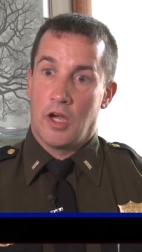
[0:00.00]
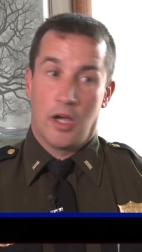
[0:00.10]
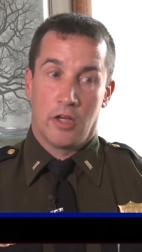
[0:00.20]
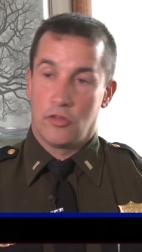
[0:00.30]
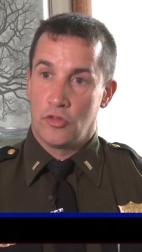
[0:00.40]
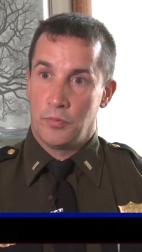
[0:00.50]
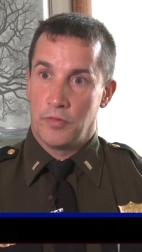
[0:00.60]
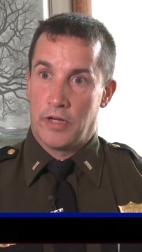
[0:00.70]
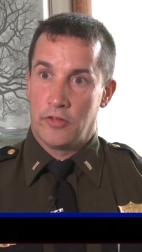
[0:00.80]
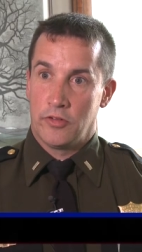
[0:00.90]
I
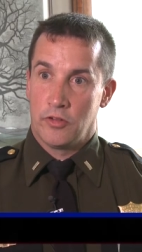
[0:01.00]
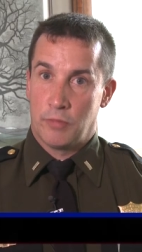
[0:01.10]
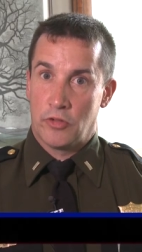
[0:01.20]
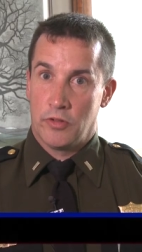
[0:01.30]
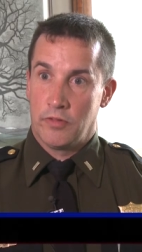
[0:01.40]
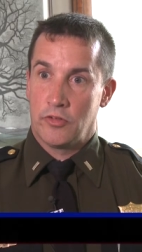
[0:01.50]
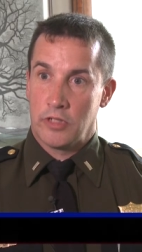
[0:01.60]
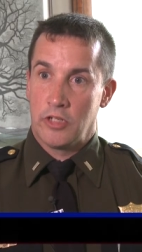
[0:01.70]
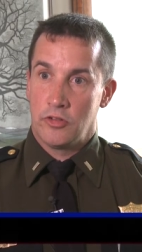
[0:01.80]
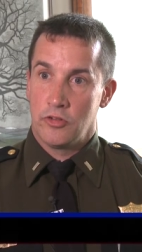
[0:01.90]
supervise the Special
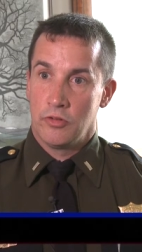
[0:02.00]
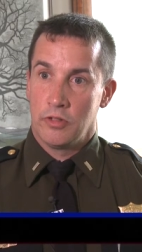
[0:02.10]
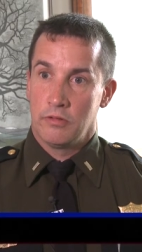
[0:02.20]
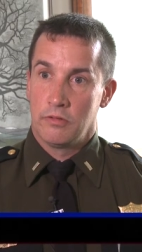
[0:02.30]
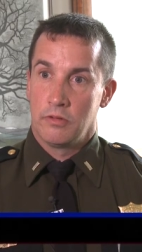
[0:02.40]
Investigations Unit